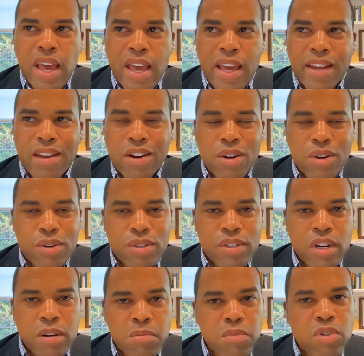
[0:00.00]
and her
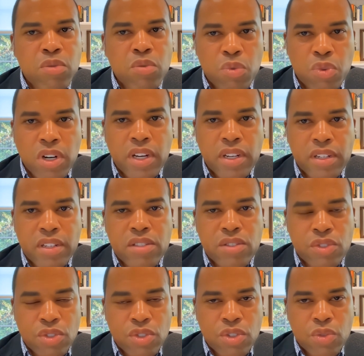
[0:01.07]
number one
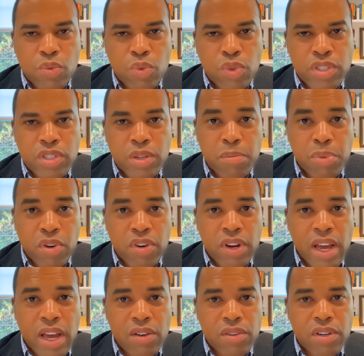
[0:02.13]
concern was the
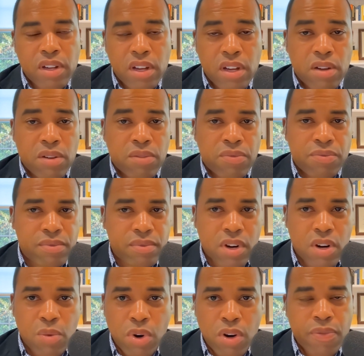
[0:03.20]
burnout of
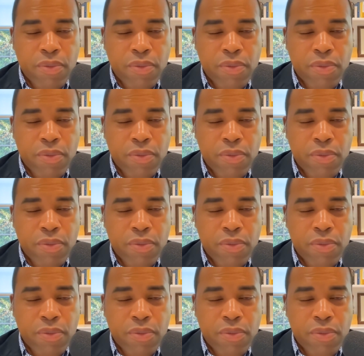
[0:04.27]
her